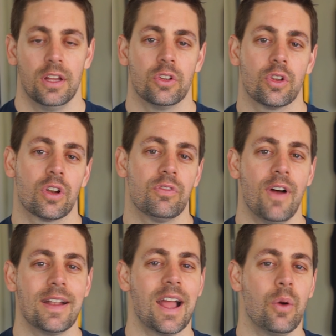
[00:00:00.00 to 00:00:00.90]
You're gonna
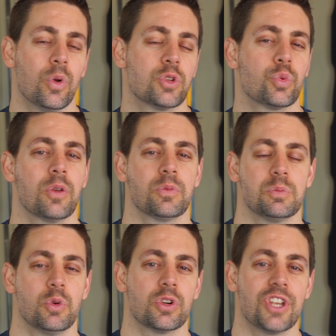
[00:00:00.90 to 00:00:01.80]
find out which one was
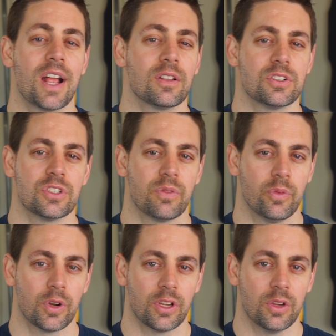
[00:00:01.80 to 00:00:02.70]
more challenging
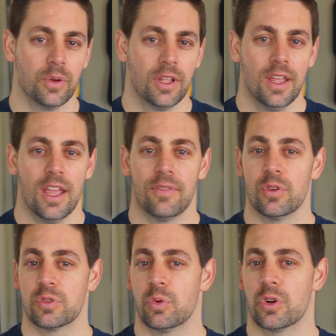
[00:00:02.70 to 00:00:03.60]
for you. If it
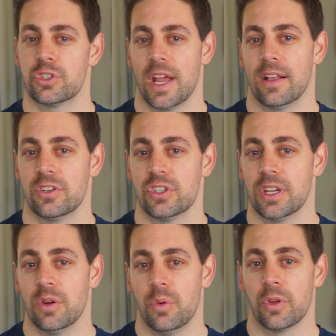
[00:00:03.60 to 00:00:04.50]
was more
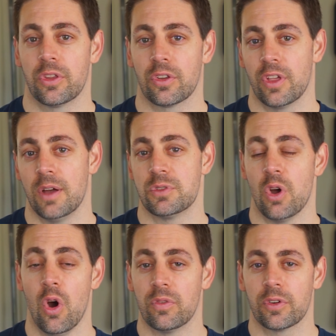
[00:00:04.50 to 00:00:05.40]
challenging with your thumbs
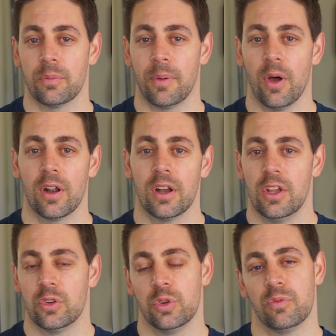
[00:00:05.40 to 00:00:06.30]
over the bar,
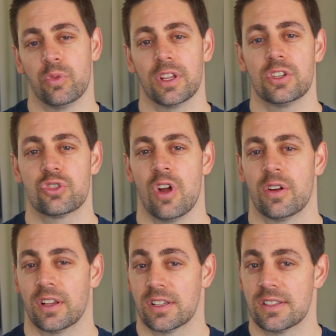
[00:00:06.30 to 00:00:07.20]
you have really
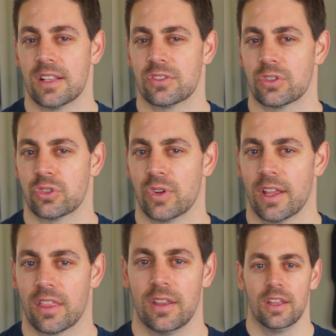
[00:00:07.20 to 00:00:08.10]
strong extensor
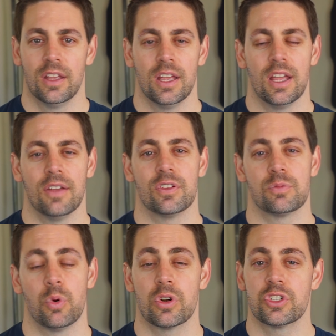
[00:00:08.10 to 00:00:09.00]
strength. If it's
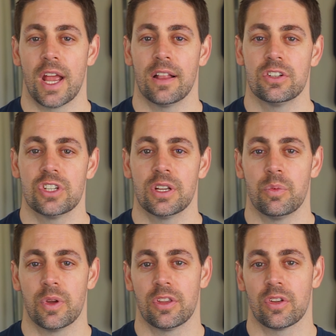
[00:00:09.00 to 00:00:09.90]
more challenging
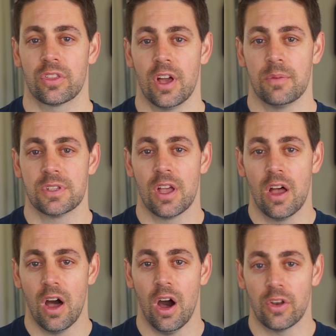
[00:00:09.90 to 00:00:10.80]
with your thumbs
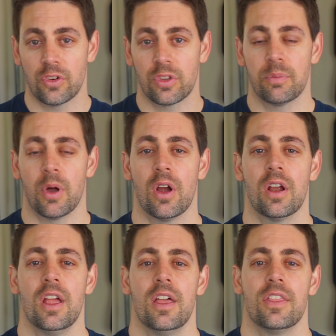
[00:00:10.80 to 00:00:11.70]
under the bar,
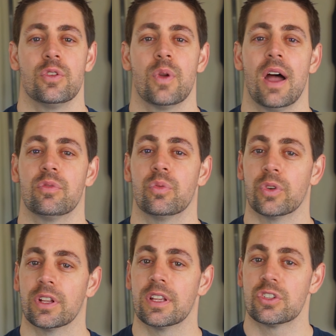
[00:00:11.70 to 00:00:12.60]
then you have
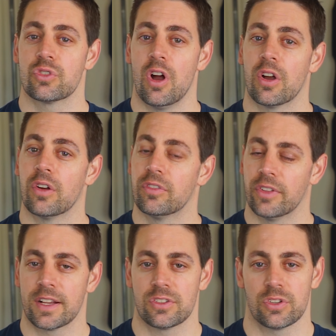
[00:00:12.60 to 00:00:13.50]
really strong
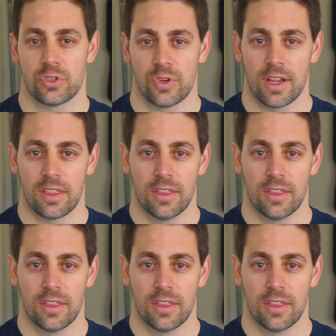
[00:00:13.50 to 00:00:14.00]
flexor strength.